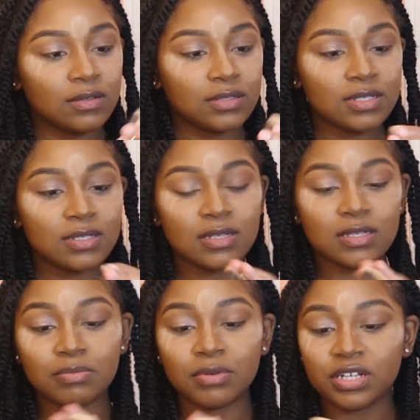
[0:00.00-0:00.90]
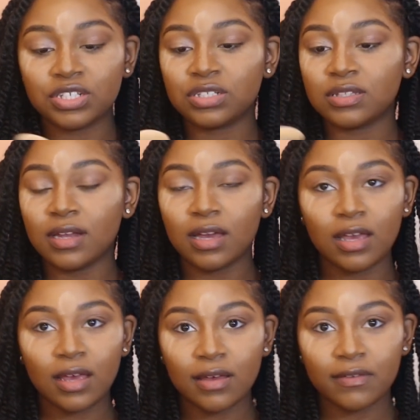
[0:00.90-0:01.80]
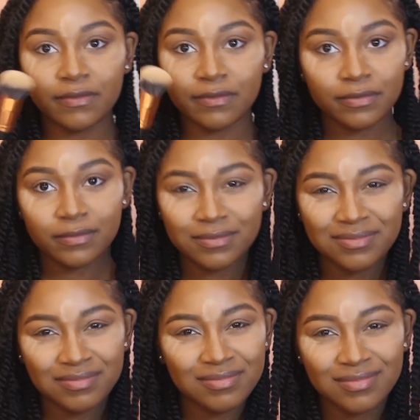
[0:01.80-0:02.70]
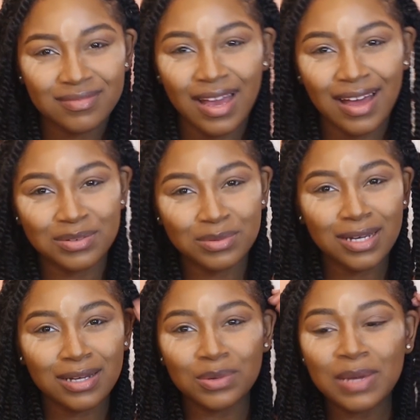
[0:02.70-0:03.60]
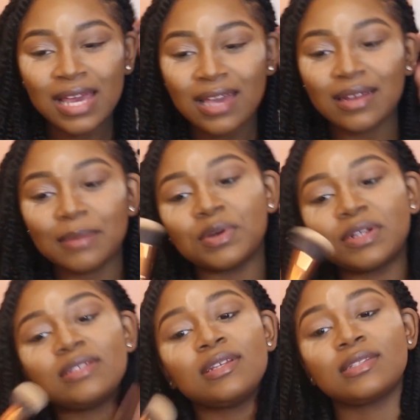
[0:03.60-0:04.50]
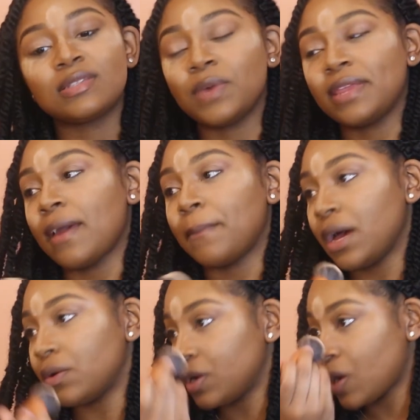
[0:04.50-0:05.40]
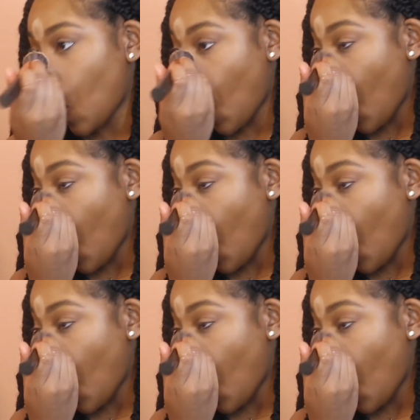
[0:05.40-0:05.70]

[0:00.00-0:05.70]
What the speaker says: just this brush that I have, I don't know, and I'm gonna dust away that powder.